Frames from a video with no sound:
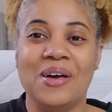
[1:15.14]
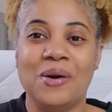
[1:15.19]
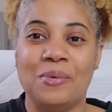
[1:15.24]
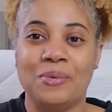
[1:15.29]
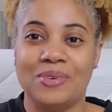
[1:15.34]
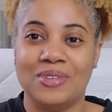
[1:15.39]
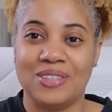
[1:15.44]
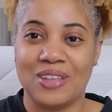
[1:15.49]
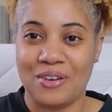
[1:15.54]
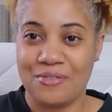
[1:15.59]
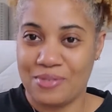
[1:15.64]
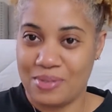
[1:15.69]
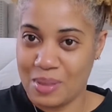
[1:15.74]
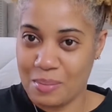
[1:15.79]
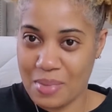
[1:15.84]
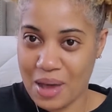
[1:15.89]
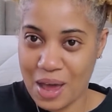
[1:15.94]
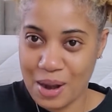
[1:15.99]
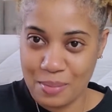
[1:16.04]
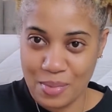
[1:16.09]
we'll start from the
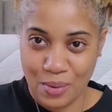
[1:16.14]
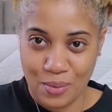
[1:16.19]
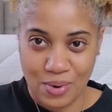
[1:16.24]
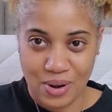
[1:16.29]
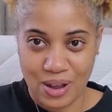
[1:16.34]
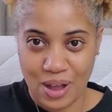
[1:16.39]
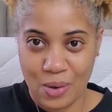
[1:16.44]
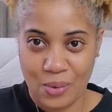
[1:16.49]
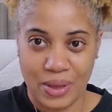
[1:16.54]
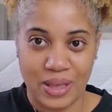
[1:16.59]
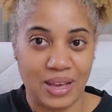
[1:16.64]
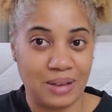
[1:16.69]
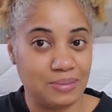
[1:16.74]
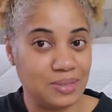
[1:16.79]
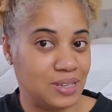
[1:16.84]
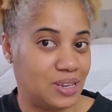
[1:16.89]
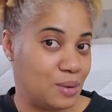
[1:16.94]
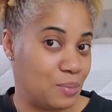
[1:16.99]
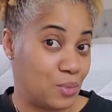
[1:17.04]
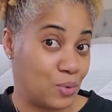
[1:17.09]
bottom and work our way up
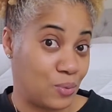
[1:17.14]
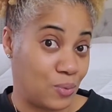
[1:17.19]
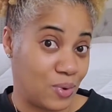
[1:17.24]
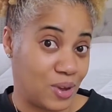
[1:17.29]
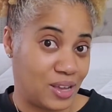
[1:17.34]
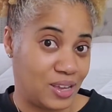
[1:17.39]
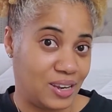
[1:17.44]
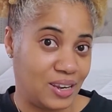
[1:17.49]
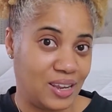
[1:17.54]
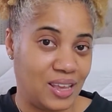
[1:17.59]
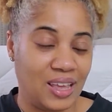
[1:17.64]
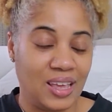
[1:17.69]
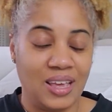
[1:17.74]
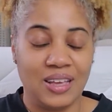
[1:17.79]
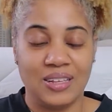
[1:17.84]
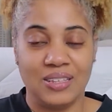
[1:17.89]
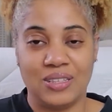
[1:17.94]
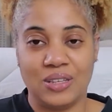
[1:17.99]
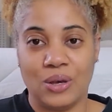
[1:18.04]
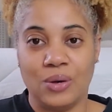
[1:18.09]
to number one.
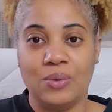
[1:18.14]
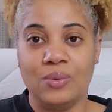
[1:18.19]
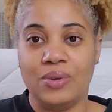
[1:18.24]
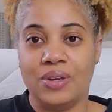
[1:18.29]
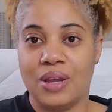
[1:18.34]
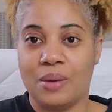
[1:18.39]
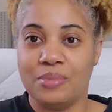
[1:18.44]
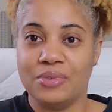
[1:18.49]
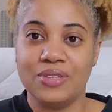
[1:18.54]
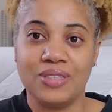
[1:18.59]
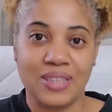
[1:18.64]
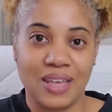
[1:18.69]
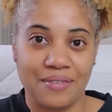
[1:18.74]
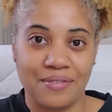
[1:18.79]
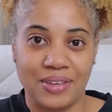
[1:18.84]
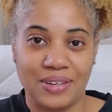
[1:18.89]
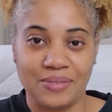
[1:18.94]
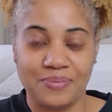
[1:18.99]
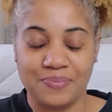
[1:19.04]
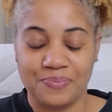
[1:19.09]
So number
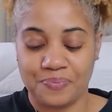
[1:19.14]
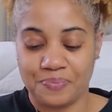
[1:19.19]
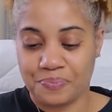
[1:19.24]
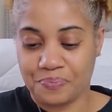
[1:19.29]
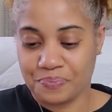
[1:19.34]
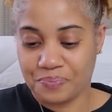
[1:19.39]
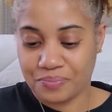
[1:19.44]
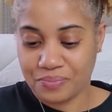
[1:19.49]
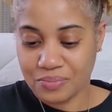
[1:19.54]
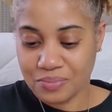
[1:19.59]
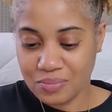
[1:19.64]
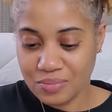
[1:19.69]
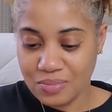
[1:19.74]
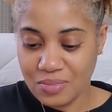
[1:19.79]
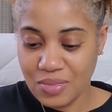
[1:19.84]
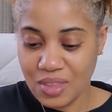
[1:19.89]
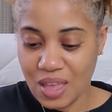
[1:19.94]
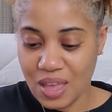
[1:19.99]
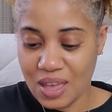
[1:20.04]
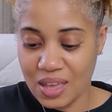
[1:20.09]
seven
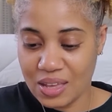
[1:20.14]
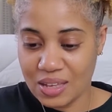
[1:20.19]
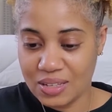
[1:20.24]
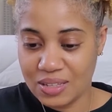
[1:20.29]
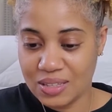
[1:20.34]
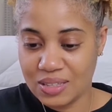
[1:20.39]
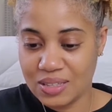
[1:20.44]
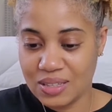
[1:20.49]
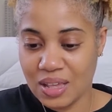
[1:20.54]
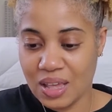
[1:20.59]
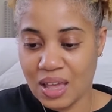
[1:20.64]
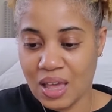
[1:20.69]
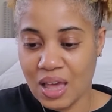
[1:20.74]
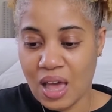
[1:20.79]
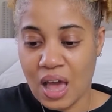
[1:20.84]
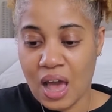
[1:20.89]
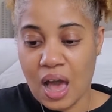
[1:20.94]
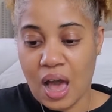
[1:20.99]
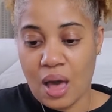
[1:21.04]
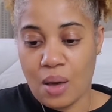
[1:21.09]
is
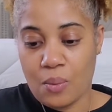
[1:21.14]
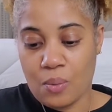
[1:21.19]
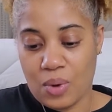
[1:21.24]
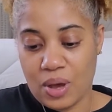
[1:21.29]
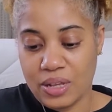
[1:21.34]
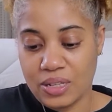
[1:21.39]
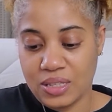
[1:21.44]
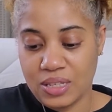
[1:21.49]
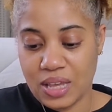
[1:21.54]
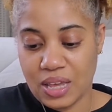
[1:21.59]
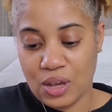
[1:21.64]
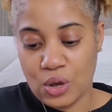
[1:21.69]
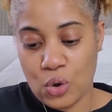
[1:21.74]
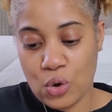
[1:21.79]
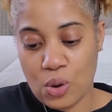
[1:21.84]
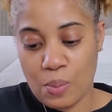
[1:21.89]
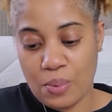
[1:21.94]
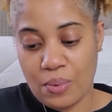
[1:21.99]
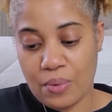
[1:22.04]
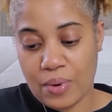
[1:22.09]
I want to
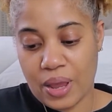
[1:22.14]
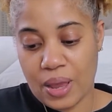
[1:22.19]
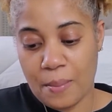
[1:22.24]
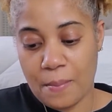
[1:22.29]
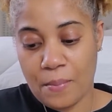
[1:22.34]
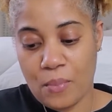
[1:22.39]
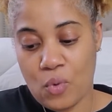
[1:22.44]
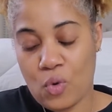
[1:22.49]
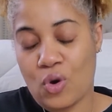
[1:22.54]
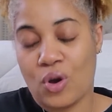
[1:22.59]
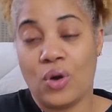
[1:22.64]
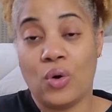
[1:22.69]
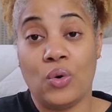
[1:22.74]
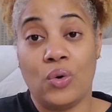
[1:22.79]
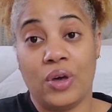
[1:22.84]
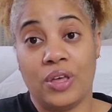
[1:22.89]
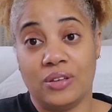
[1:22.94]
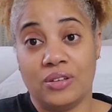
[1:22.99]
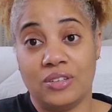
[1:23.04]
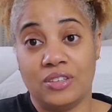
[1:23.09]
incorporate more
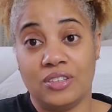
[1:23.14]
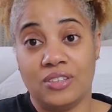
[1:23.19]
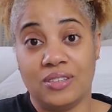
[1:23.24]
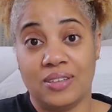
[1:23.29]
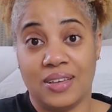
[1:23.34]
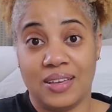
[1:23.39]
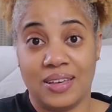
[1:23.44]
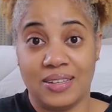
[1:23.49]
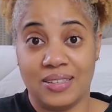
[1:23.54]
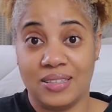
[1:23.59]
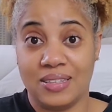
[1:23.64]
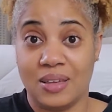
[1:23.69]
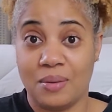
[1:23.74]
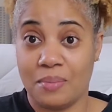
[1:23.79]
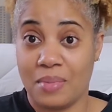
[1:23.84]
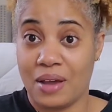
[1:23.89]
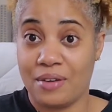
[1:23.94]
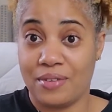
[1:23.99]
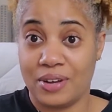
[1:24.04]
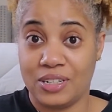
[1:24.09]
oils into
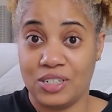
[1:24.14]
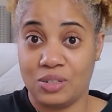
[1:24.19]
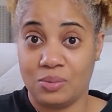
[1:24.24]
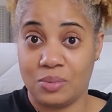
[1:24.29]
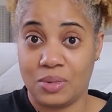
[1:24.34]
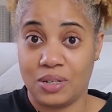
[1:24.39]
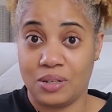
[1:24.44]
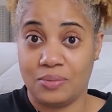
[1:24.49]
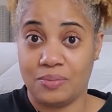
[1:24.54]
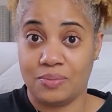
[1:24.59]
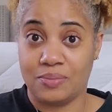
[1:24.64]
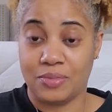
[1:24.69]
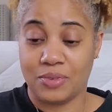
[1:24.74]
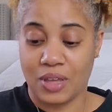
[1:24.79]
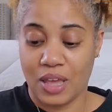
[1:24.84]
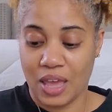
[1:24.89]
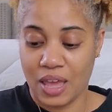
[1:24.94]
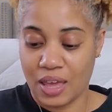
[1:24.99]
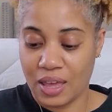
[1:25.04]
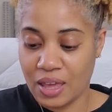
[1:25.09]
my regimen
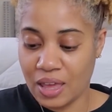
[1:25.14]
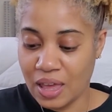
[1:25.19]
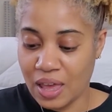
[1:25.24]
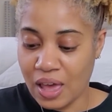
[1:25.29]
okay?